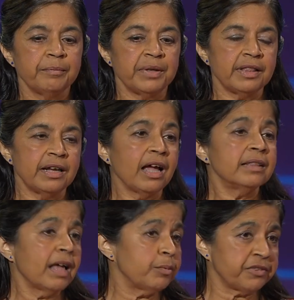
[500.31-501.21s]
But then
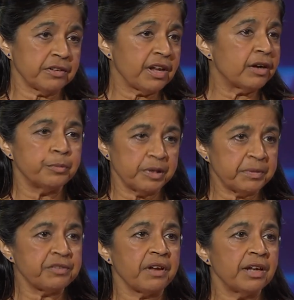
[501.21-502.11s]
that was a terrible
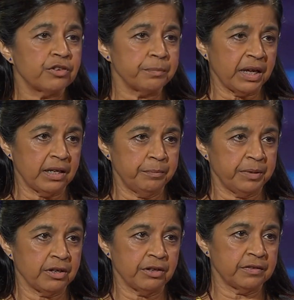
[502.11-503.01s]
mistake to make
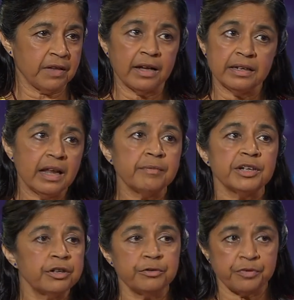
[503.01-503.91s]
because I
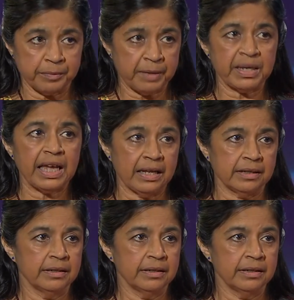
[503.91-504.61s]
never heard from them again.